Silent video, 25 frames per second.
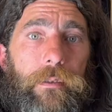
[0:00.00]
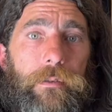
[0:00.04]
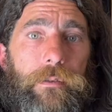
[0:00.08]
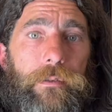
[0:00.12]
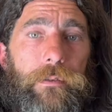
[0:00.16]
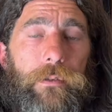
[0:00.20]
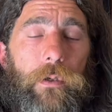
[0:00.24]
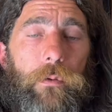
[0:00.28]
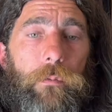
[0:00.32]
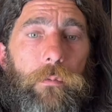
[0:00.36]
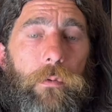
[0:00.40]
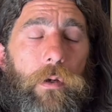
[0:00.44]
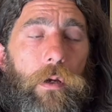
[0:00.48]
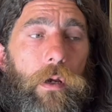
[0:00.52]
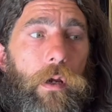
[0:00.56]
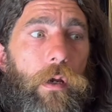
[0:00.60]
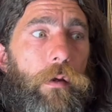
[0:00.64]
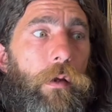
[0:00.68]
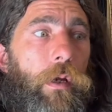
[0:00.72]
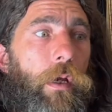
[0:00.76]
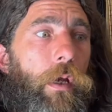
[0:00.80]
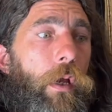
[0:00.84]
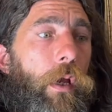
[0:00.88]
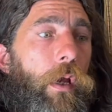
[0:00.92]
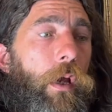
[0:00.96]
So uh,
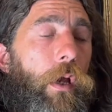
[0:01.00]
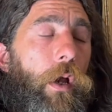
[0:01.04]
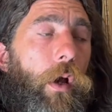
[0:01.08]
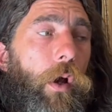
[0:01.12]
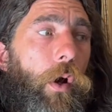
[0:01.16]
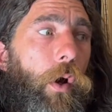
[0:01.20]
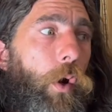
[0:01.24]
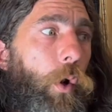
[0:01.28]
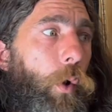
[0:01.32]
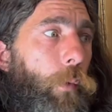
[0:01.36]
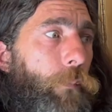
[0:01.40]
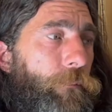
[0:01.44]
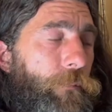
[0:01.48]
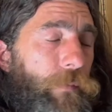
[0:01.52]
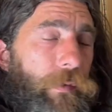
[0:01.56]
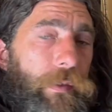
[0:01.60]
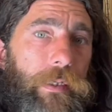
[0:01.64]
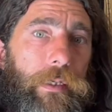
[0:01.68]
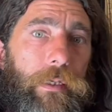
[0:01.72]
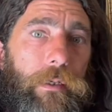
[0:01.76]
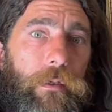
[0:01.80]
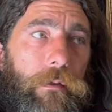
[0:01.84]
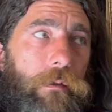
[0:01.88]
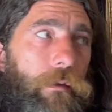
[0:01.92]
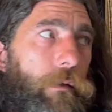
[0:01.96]

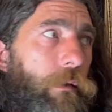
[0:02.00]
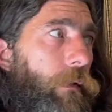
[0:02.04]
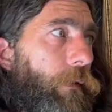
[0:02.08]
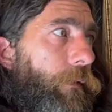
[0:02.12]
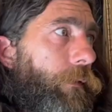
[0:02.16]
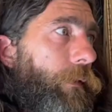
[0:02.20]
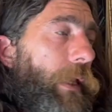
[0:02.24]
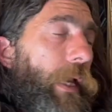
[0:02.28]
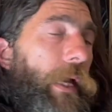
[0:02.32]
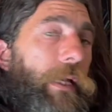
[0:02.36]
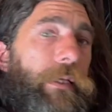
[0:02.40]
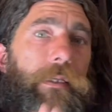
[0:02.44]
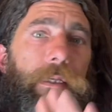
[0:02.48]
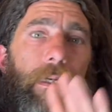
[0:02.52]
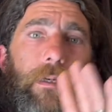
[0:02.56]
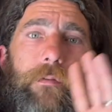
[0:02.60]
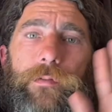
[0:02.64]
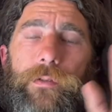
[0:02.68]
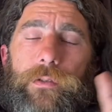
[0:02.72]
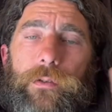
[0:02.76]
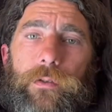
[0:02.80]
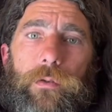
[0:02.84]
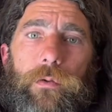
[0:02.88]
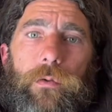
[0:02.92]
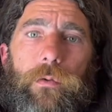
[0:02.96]
hopefully that
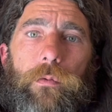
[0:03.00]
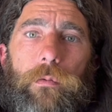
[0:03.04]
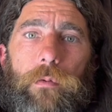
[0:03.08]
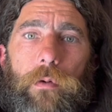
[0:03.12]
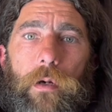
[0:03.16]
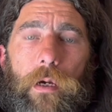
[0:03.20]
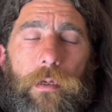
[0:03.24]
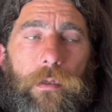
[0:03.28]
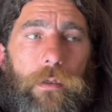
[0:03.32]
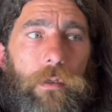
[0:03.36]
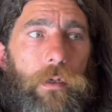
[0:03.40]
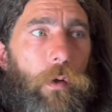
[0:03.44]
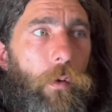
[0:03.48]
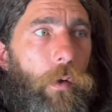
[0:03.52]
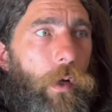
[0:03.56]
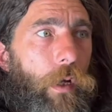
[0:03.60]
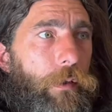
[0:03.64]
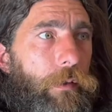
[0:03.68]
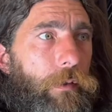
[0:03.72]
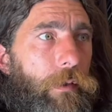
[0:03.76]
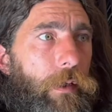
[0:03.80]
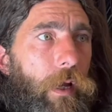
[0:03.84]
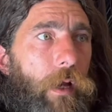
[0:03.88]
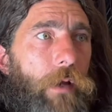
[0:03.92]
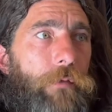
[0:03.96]
gives you uh, you know
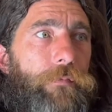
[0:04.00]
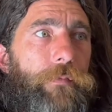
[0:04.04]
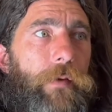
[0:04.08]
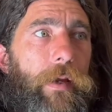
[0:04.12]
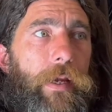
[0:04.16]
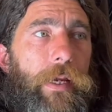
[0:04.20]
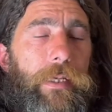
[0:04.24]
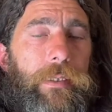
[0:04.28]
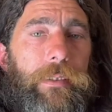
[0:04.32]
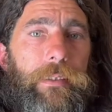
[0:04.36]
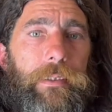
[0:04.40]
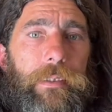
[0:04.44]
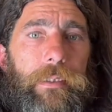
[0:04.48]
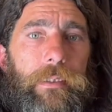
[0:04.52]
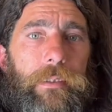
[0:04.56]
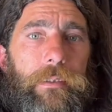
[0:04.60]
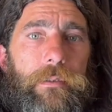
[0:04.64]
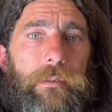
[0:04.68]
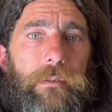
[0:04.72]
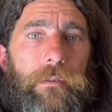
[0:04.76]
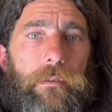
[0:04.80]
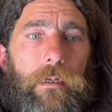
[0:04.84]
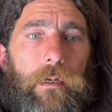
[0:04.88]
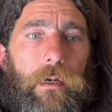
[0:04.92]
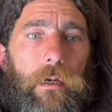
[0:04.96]
enough
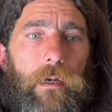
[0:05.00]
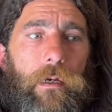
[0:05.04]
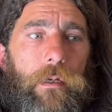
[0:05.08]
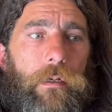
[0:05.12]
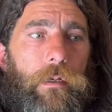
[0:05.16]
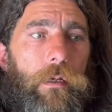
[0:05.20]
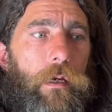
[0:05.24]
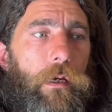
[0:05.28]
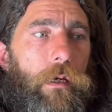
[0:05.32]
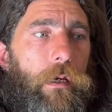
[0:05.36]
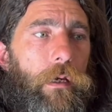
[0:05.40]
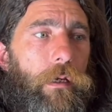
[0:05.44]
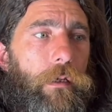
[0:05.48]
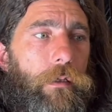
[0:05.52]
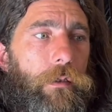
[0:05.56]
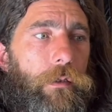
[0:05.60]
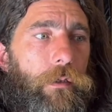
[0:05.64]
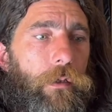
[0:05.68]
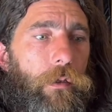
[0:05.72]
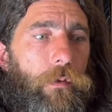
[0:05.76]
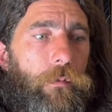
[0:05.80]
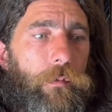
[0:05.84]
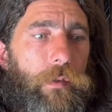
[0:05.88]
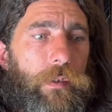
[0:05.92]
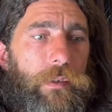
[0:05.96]
ideas on uh, you
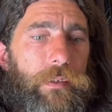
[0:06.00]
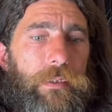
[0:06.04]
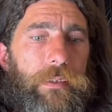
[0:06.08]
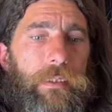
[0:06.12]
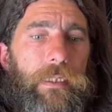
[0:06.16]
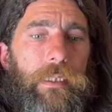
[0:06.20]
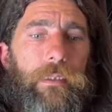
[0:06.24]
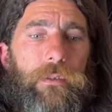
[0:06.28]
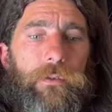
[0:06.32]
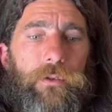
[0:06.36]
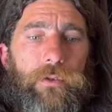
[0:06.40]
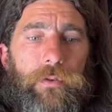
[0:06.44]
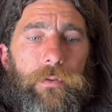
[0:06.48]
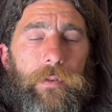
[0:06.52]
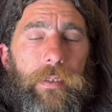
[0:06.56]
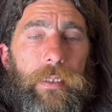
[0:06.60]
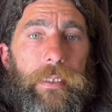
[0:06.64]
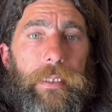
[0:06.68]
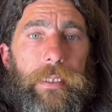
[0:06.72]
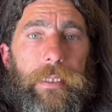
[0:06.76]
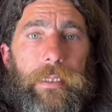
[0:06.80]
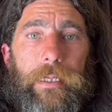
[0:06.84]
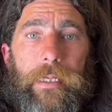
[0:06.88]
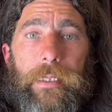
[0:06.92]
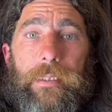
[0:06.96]
know the
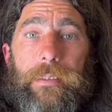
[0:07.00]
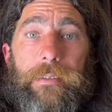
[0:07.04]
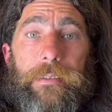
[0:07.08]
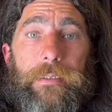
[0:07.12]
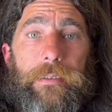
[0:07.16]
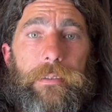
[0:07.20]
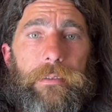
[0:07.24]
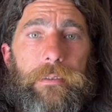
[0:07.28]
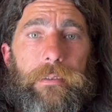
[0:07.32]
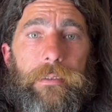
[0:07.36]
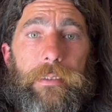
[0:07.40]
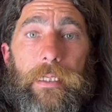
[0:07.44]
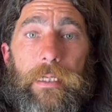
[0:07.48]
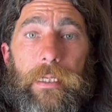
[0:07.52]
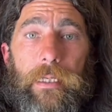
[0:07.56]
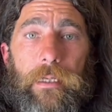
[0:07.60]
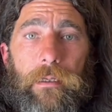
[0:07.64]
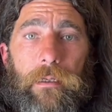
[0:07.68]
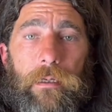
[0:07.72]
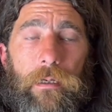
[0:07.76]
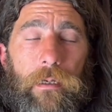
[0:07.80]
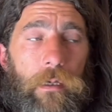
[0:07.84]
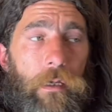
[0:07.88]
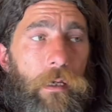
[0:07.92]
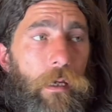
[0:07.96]
screening and skinning.
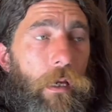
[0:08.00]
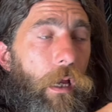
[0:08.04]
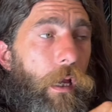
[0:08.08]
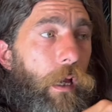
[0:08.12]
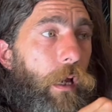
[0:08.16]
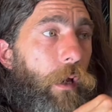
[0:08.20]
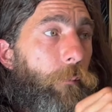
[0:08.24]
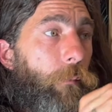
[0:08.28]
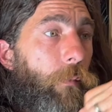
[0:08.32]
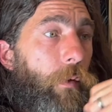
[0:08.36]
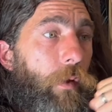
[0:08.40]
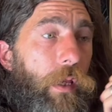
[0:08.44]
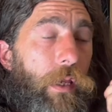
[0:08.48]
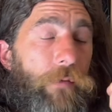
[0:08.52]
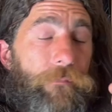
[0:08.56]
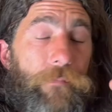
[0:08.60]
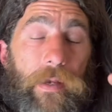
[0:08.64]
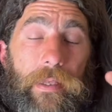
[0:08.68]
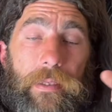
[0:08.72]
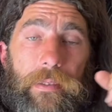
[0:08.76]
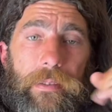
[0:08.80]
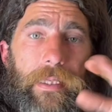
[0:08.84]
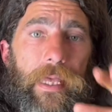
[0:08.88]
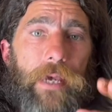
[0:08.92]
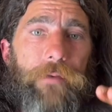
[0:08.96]
Um, if I
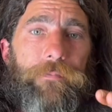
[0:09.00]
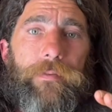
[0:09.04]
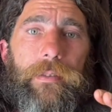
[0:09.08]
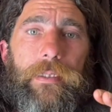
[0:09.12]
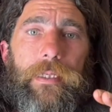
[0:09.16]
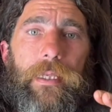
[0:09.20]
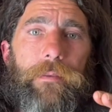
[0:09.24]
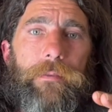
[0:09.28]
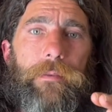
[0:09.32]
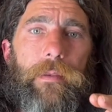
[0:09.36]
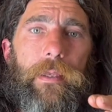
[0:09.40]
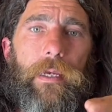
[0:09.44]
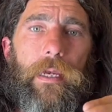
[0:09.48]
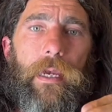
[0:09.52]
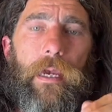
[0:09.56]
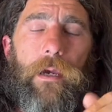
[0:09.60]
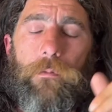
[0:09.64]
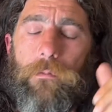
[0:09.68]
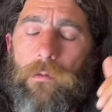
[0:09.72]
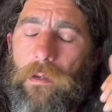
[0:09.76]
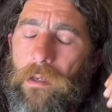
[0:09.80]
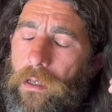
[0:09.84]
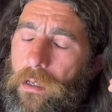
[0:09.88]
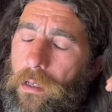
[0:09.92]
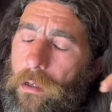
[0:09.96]
left anything
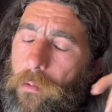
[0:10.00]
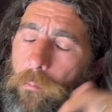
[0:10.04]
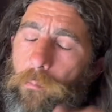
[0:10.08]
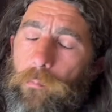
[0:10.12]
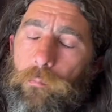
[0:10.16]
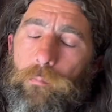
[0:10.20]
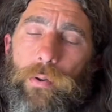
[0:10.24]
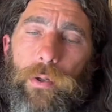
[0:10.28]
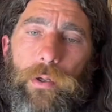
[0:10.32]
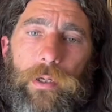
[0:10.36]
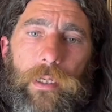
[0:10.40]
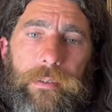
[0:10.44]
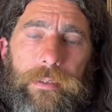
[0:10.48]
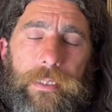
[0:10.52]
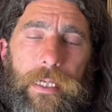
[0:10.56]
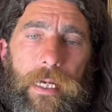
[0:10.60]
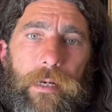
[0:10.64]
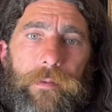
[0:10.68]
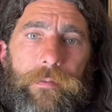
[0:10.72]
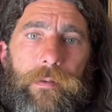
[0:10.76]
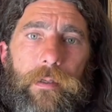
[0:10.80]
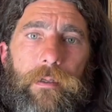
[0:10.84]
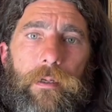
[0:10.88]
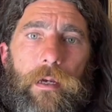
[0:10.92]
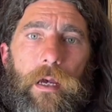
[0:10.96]
out, put it down
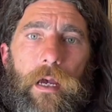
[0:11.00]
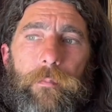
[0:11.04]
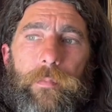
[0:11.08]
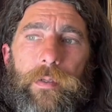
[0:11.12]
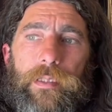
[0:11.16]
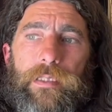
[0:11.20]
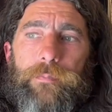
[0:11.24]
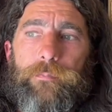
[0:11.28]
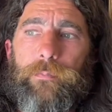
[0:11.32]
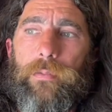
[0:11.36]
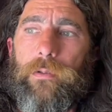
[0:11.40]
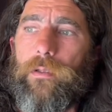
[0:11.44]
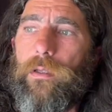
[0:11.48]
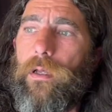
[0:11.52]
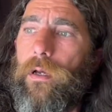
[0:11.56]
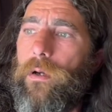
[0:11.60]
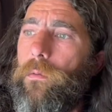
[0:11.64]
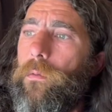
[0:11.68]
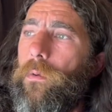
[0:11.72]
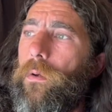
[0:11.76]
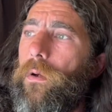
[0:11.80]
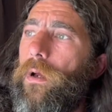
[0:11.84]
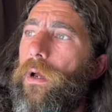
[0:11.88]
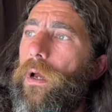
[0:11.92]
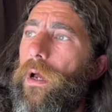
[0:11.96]
in the comments below.